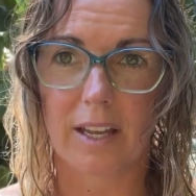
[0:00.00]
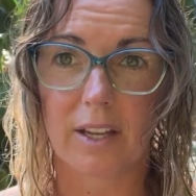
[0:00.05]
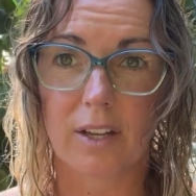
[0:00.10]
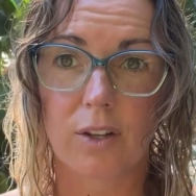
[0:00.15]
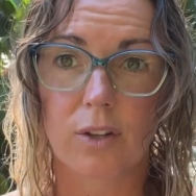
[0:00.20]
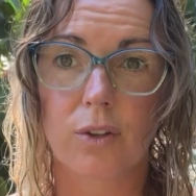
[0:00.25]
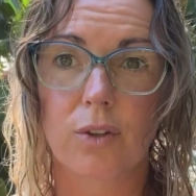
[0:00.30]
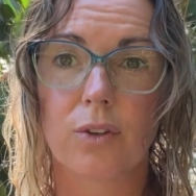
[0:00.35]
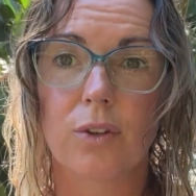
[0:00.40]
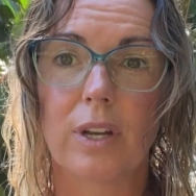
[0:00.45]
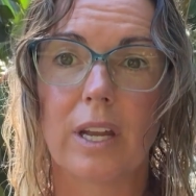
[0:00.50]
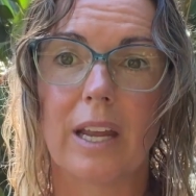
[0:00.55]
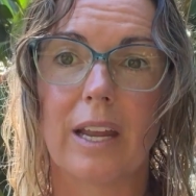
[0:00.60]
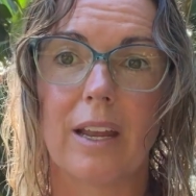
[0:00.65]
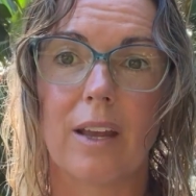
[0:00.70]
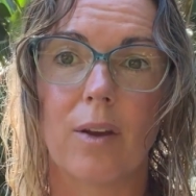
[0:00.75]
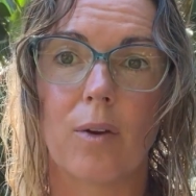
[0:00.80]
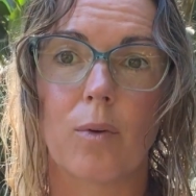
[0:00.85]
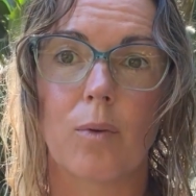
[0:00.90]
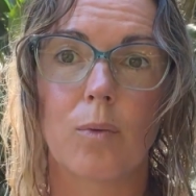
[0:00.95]

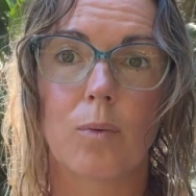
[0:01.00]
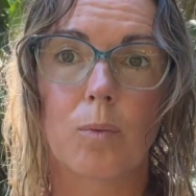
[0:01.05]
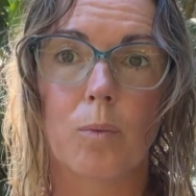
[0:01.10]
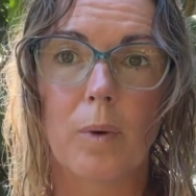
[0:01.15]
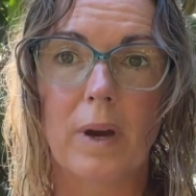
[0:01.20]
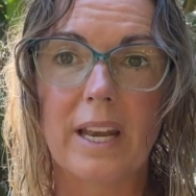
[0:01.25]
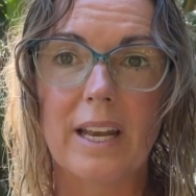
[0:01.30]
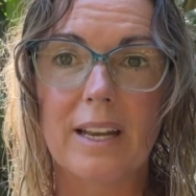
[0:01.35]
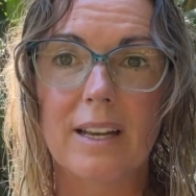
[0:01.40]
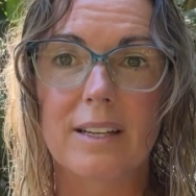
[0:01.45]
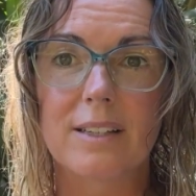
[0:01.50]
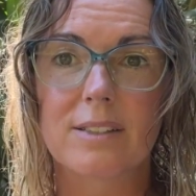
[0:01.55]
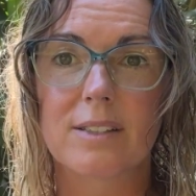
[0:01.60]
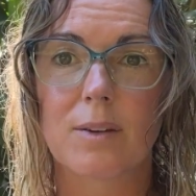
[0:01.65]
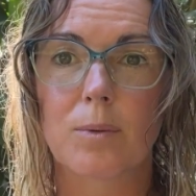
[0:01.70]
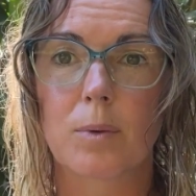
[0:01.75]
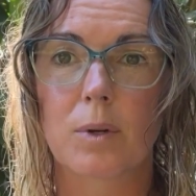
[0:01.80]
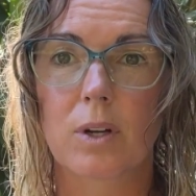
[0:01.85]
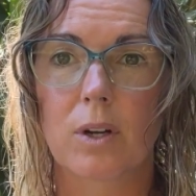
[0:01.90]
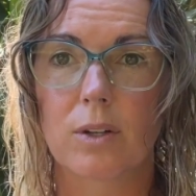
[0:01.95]
including what it is
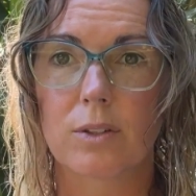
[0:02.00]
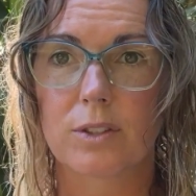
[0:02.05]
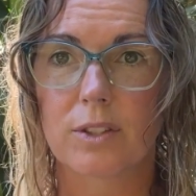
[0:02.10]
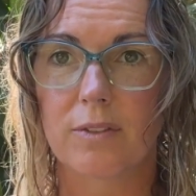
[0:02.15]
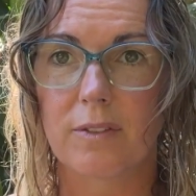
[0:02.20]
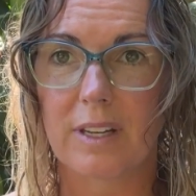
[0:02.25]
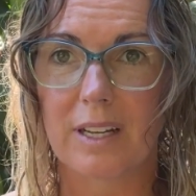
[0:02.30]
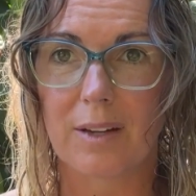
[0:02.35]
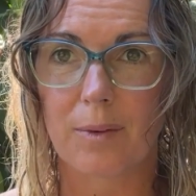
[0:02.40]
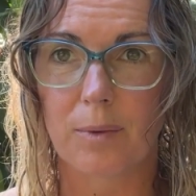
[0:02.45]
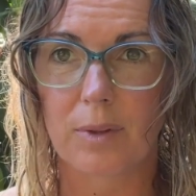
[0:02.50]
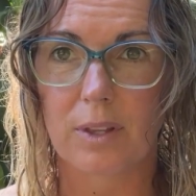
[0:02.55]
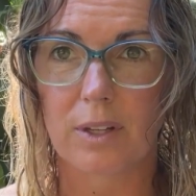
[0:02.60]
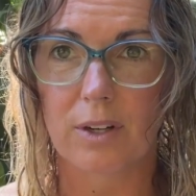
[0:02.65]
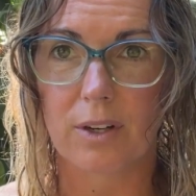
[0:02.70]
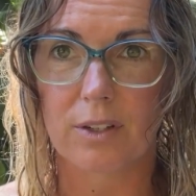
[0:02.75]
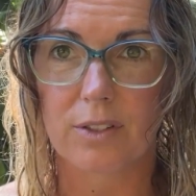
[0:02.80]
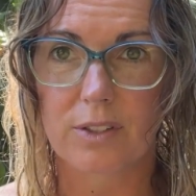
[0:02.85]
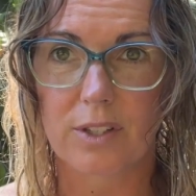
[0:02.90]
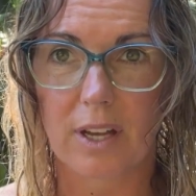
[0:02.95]
that we're cultivating
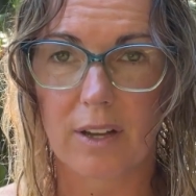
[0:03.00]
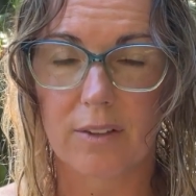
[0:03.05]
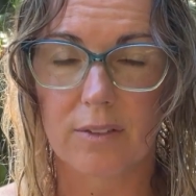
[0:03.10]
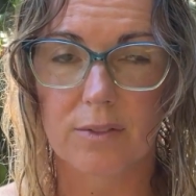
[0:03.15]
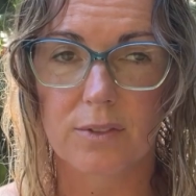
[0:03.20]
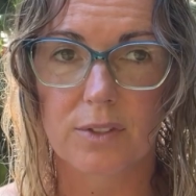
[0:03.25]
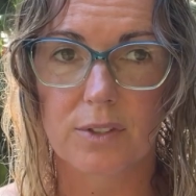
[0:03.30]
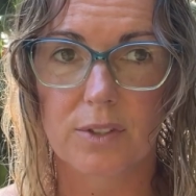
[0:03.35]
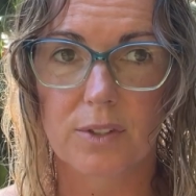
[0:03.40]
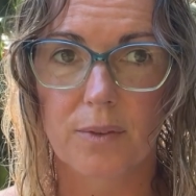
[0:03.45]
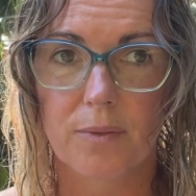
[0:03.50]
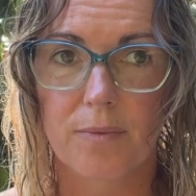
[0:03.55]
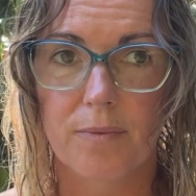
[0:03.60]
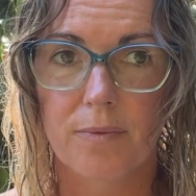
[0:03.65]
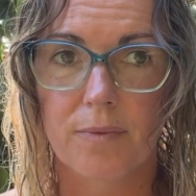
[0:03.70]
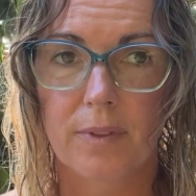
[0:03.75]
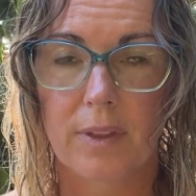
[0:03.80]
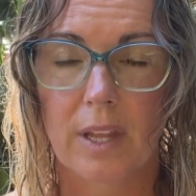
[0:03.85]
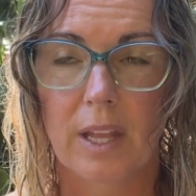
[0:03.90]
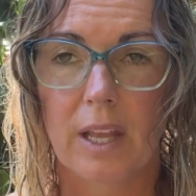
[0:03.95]
within
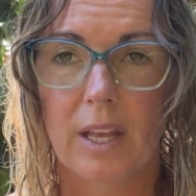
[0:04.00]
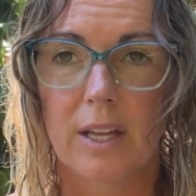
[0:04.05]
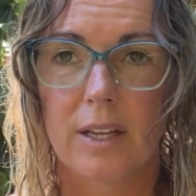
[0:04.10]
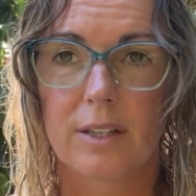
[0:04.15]
ourselves.